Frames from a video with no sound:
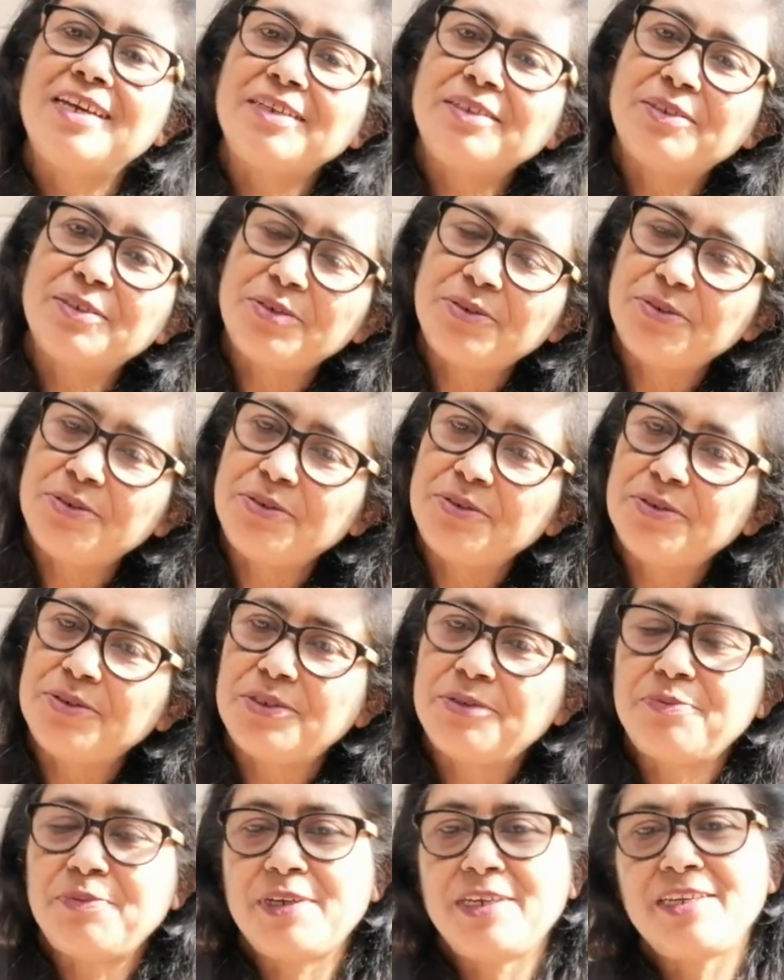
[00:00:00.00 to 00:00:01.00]

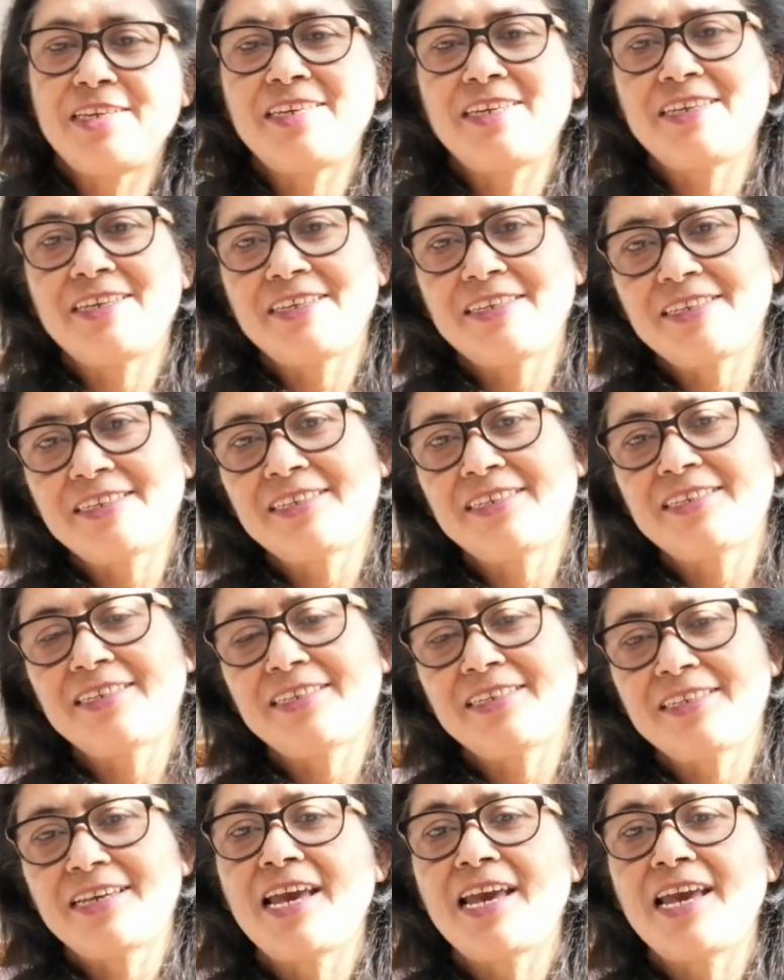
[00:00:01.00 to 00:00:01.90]
excuse me.